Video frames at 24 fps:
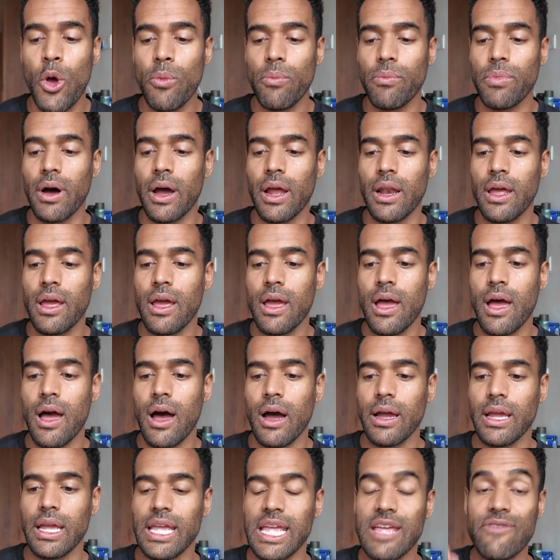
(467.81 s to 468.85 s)
But
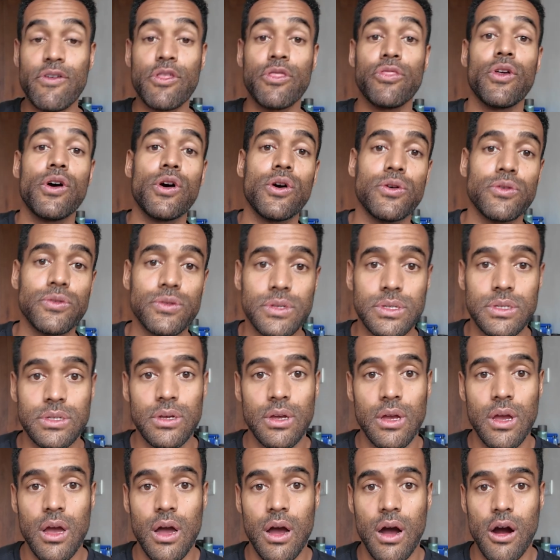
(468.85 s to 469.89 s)
even
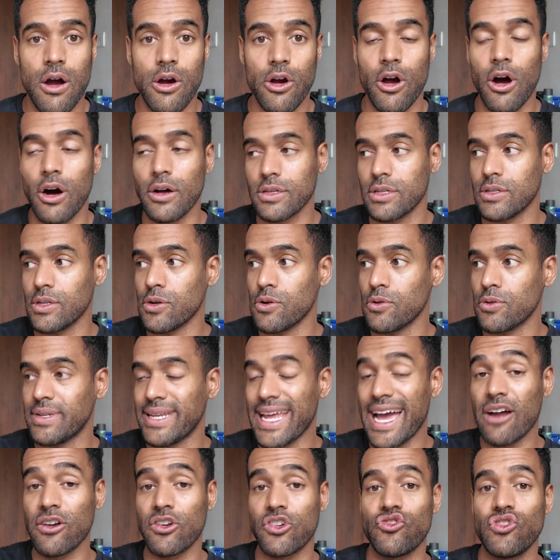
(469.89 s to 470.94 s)
those are also
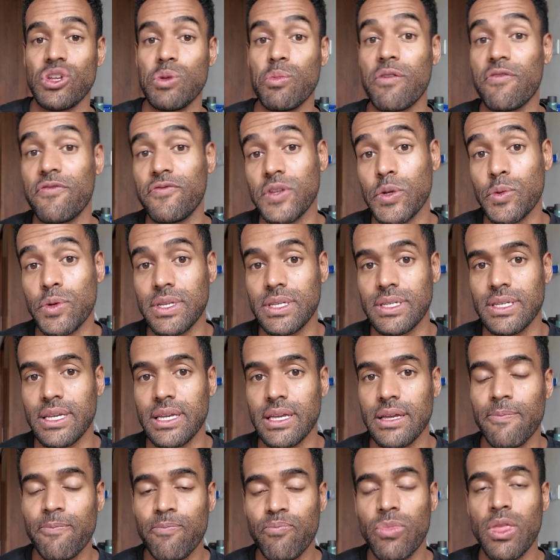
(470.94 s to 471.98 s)
downstream of
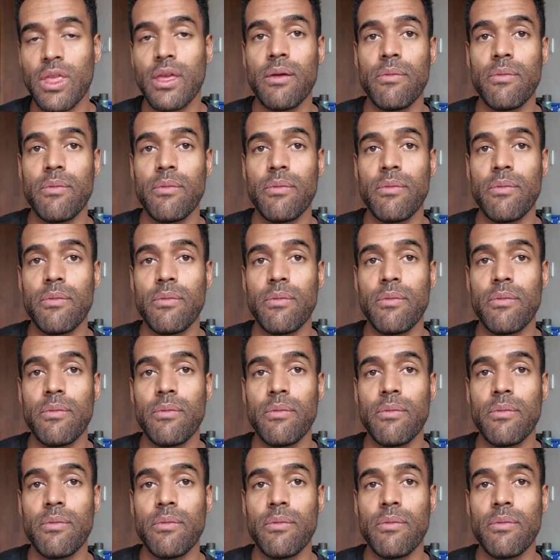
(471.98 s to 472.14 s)
fluency